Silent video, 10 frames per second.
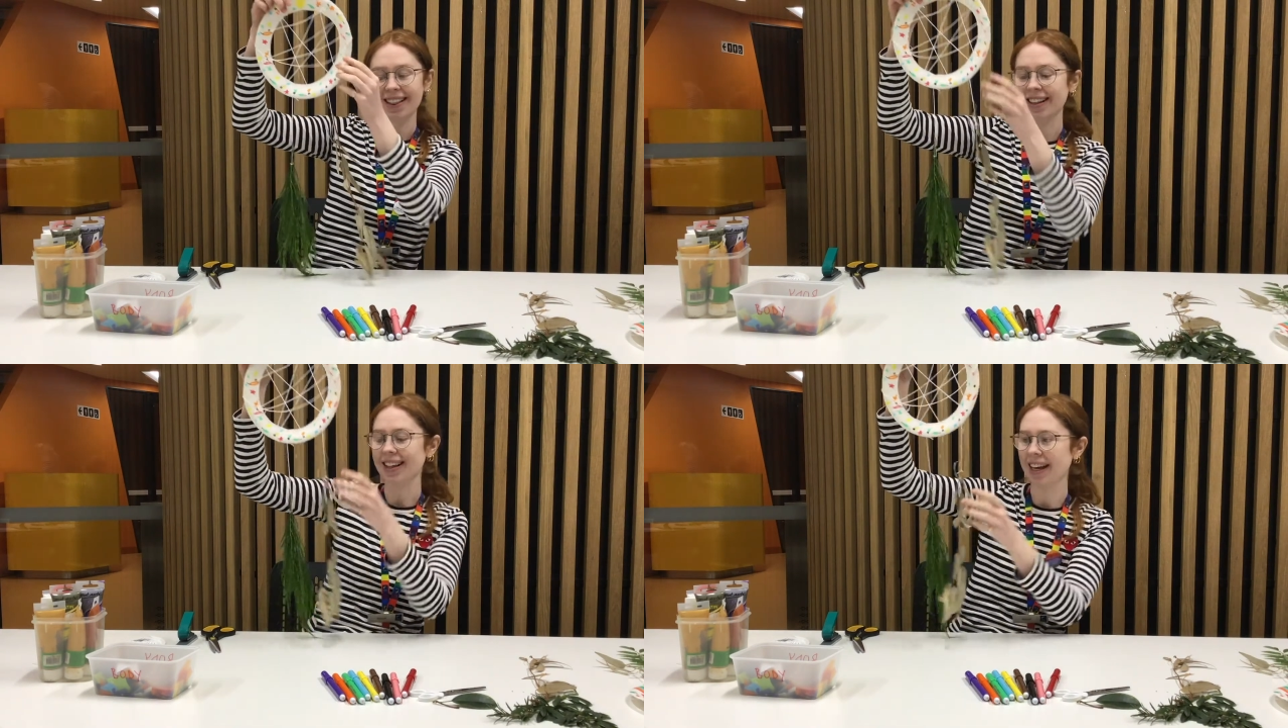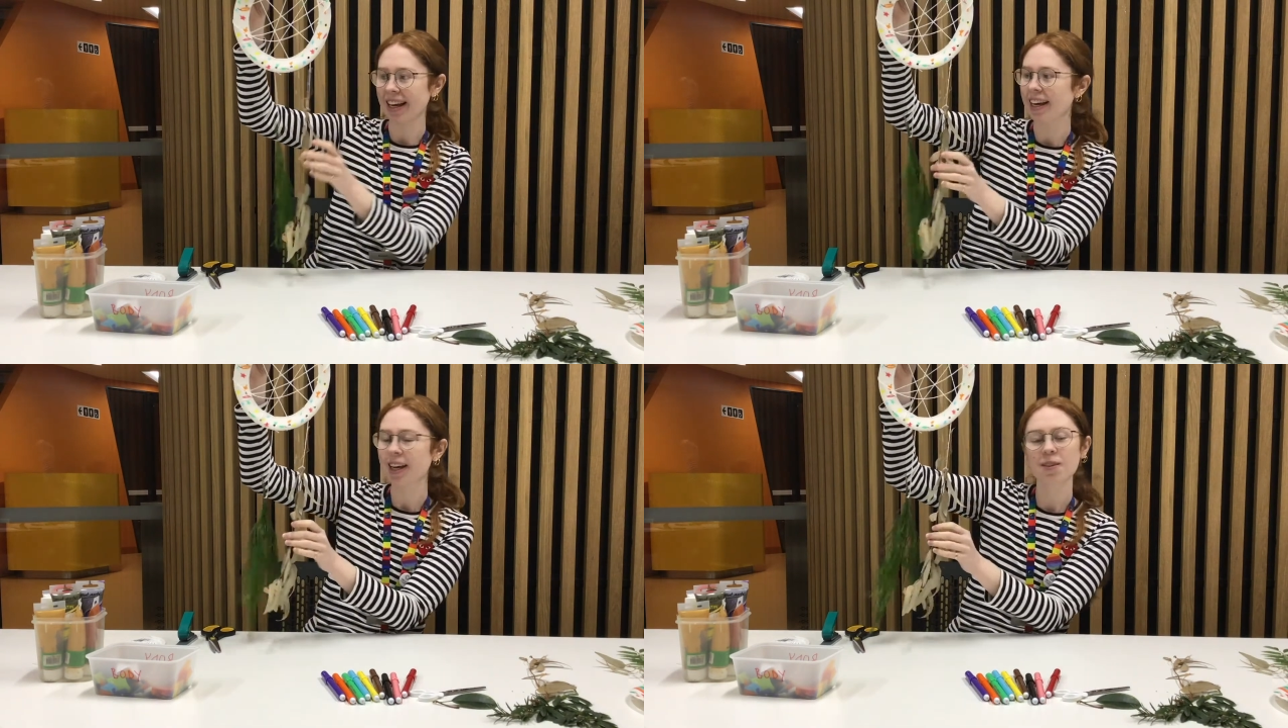the
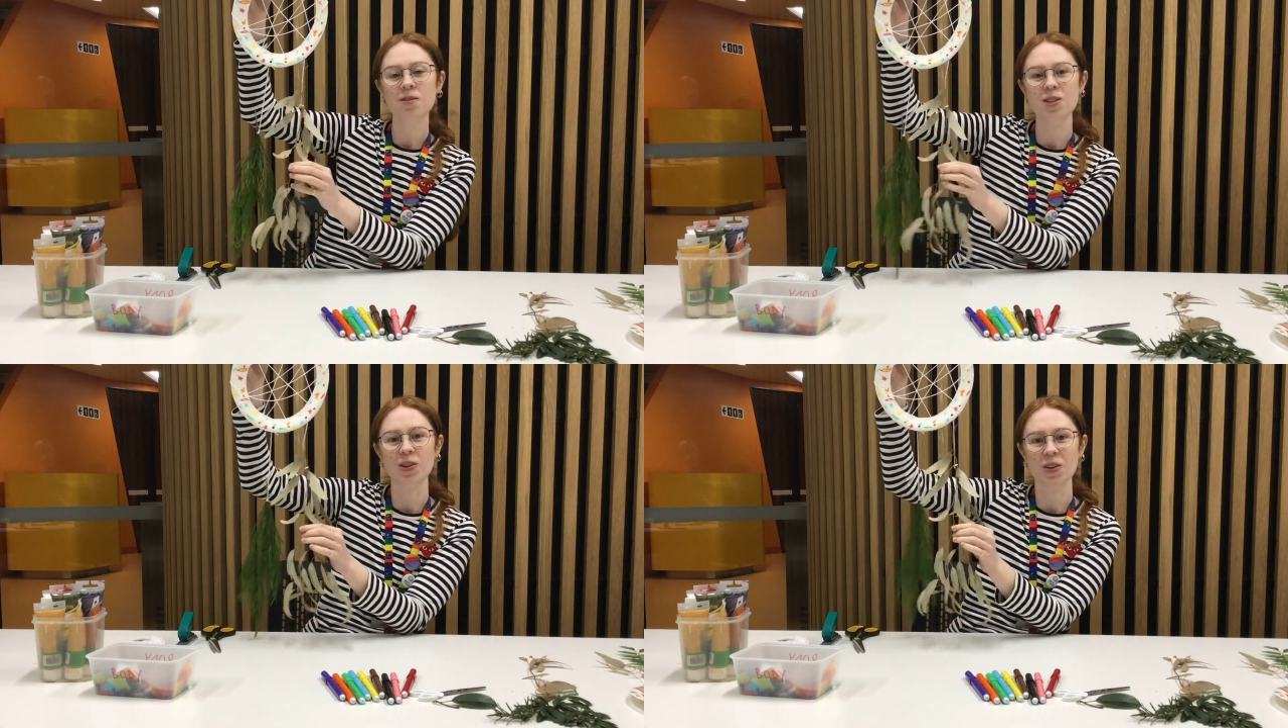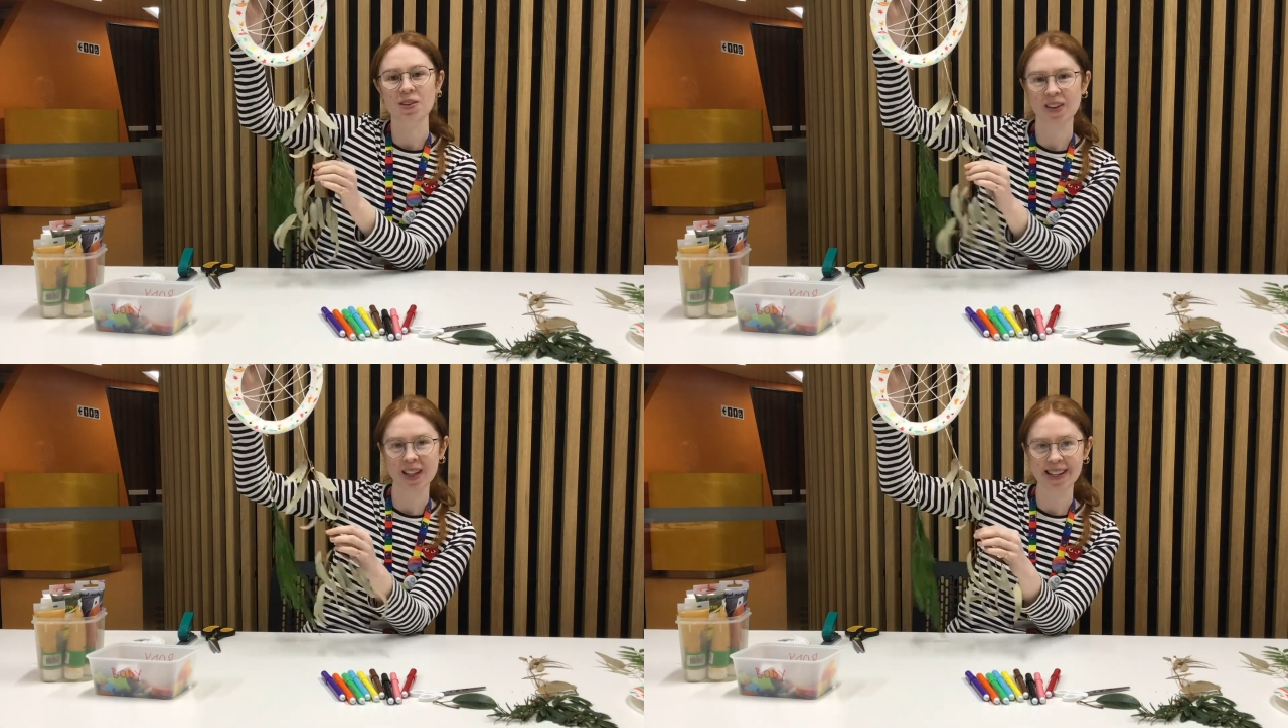leaves or the
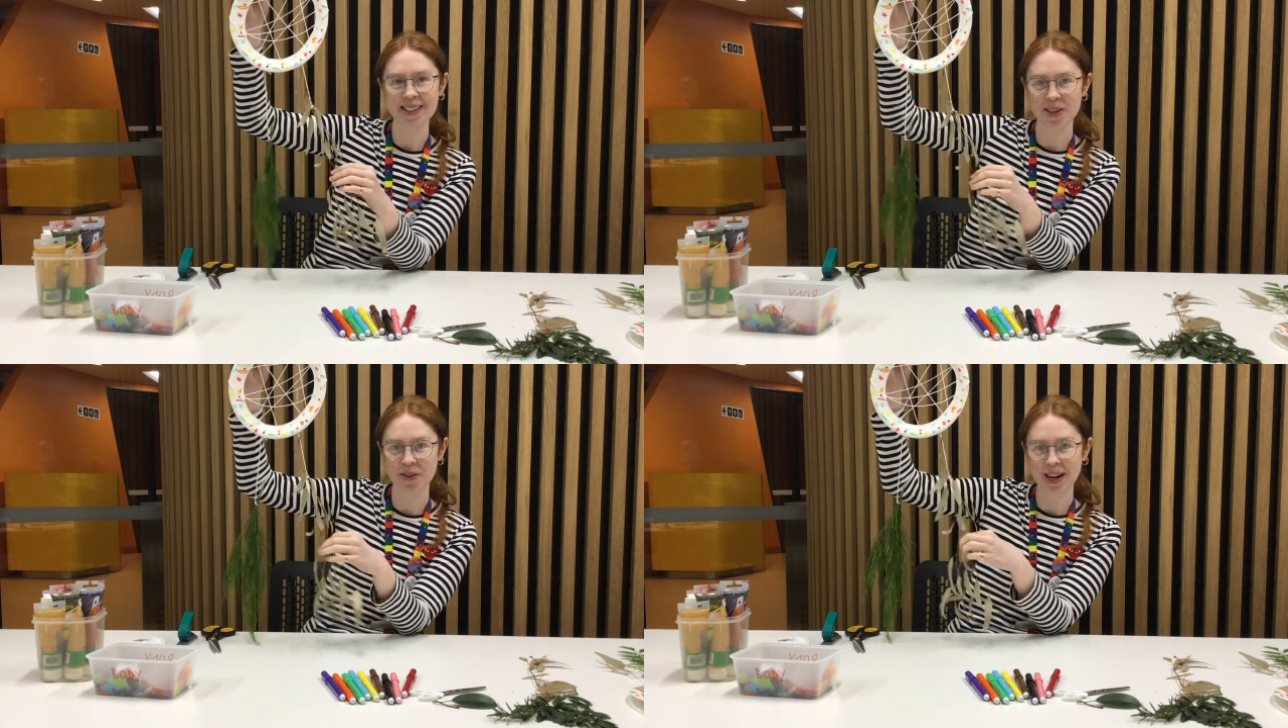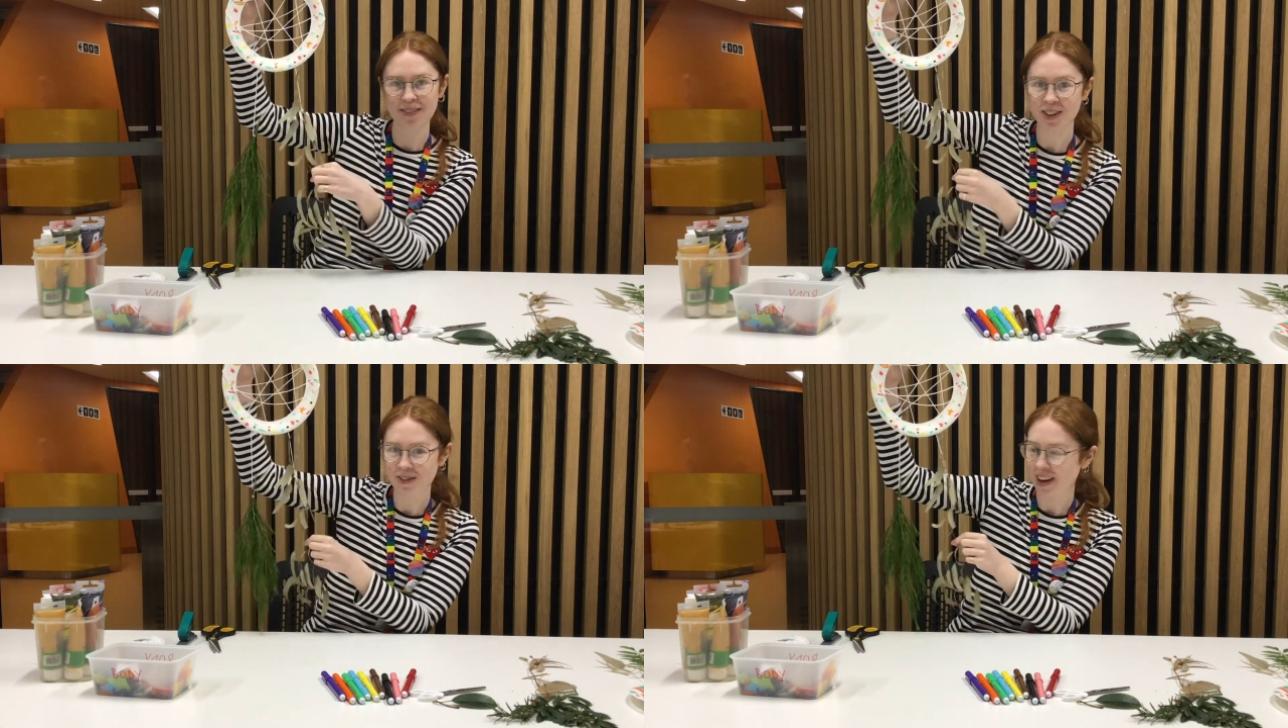feathers or
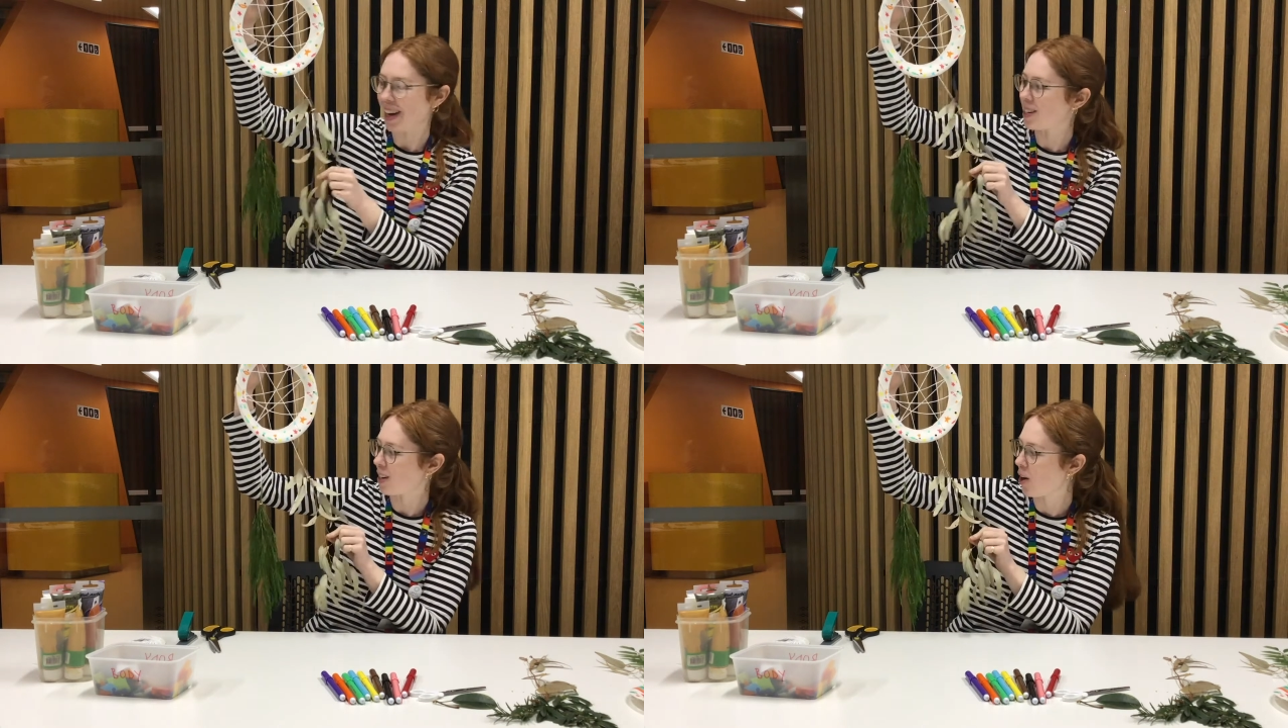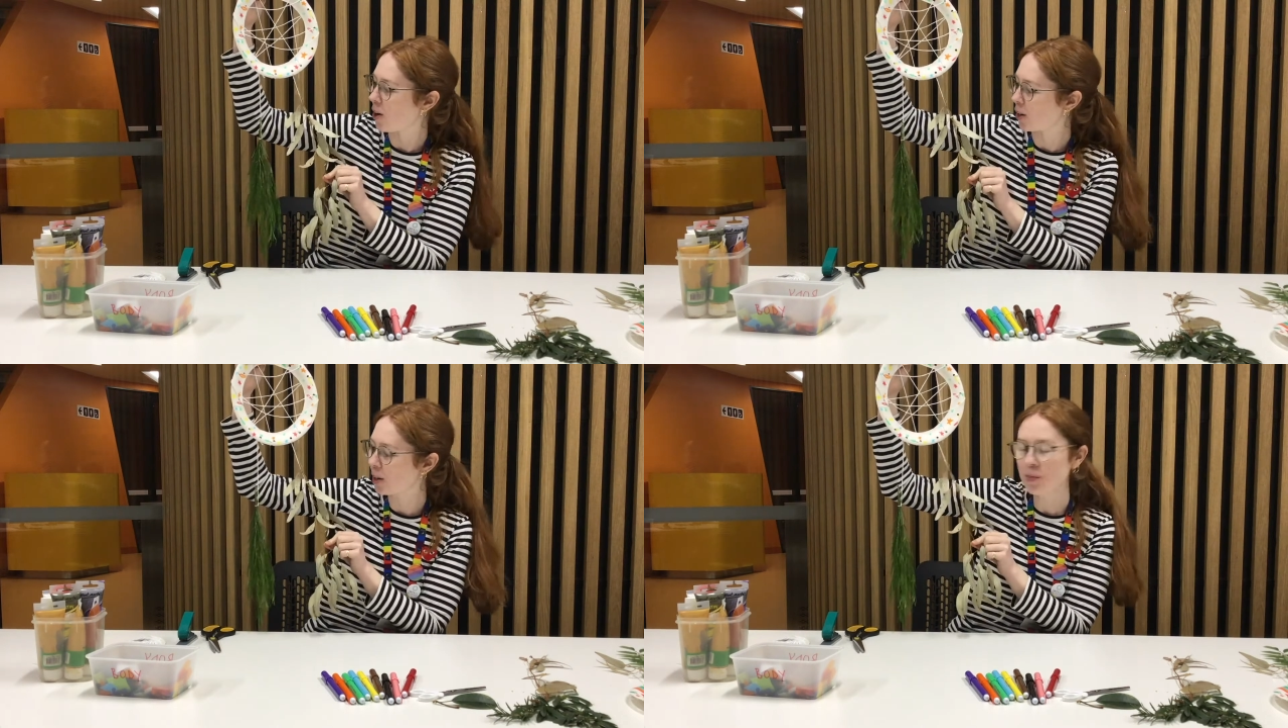whatever you found at
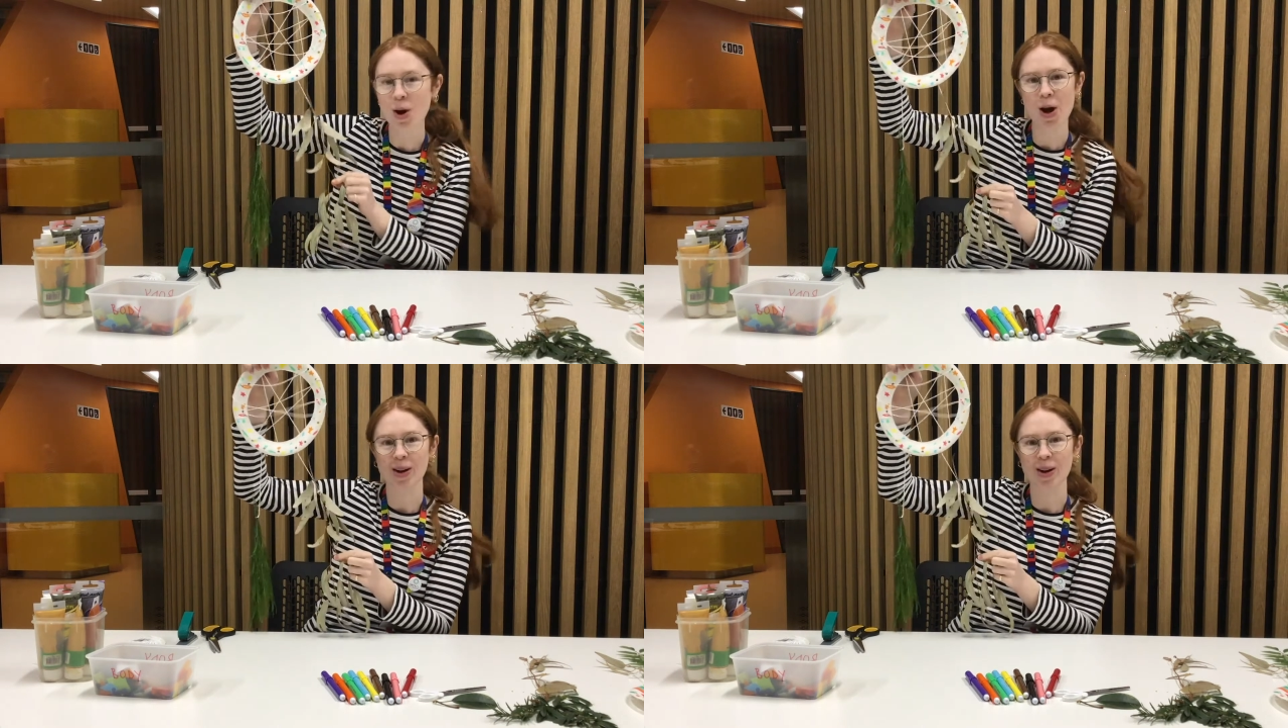home